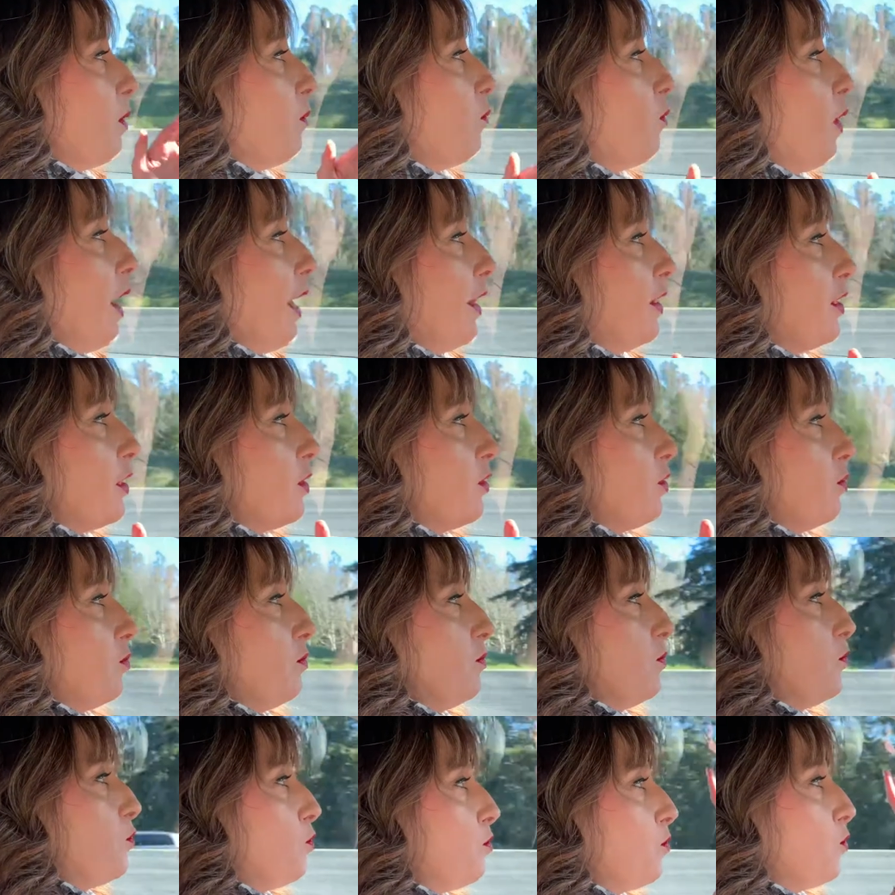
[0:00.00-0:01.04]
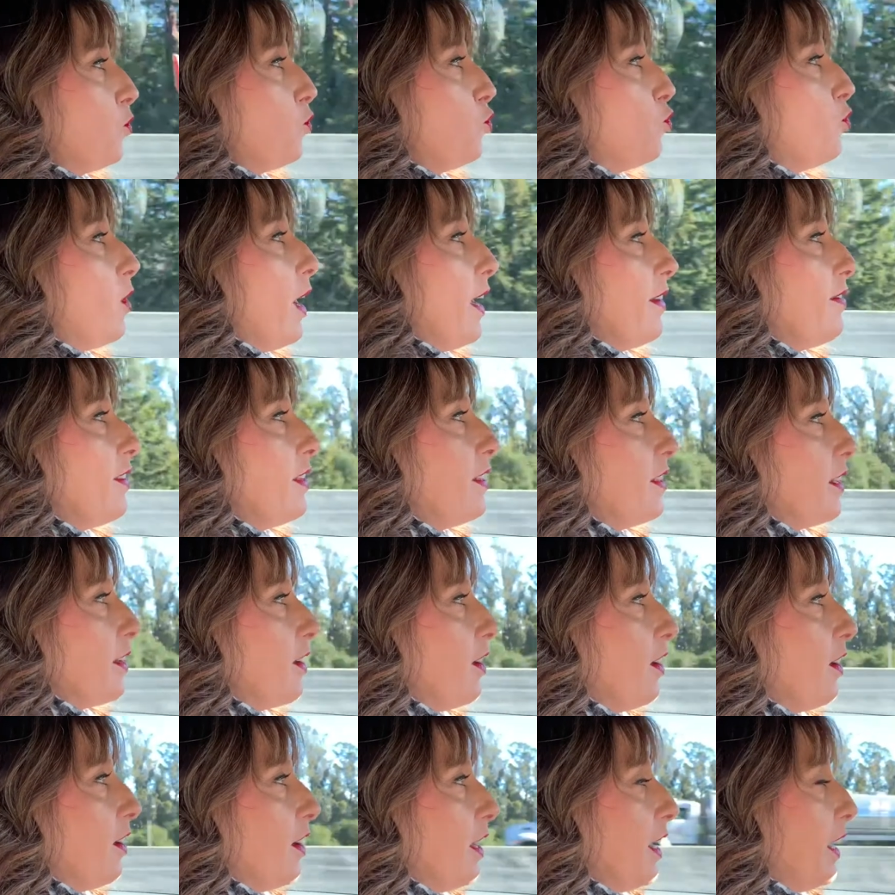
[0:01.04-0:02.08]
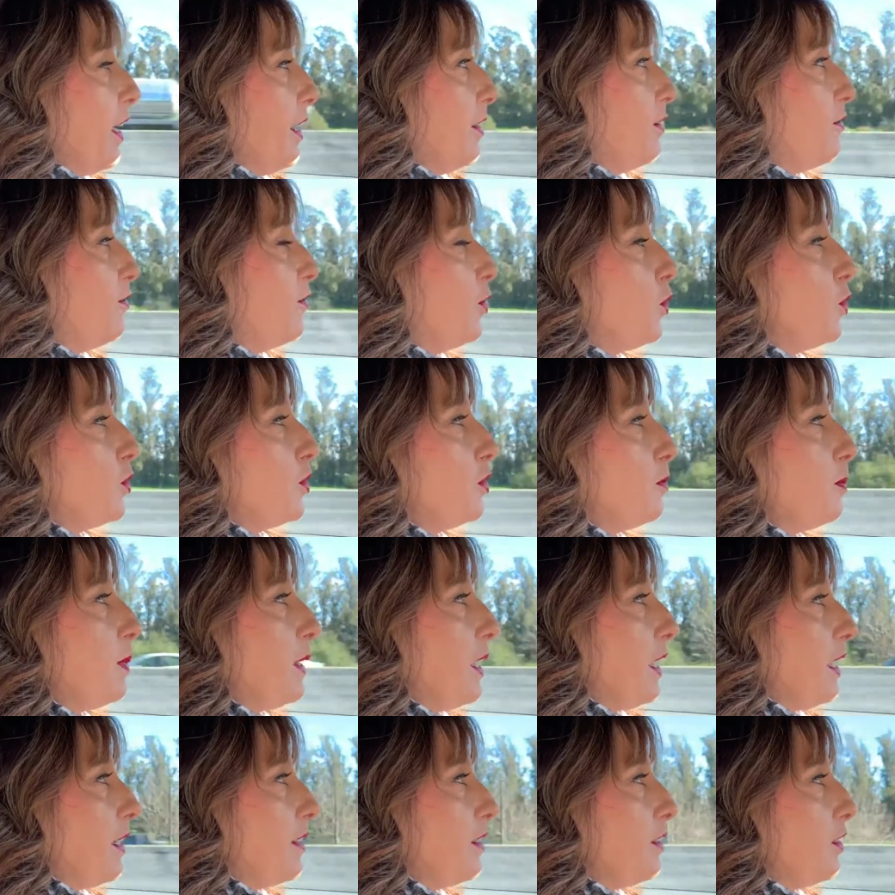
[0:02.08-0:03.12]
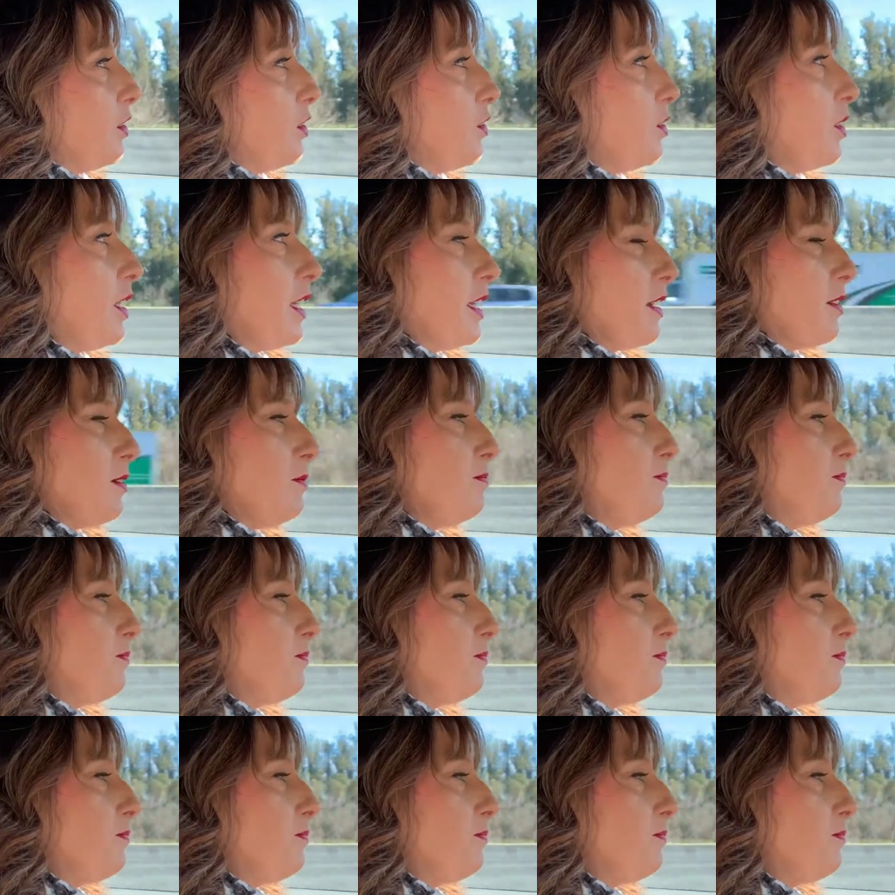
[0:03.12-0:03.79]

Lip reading: while you're driving the car at full speed and you're like,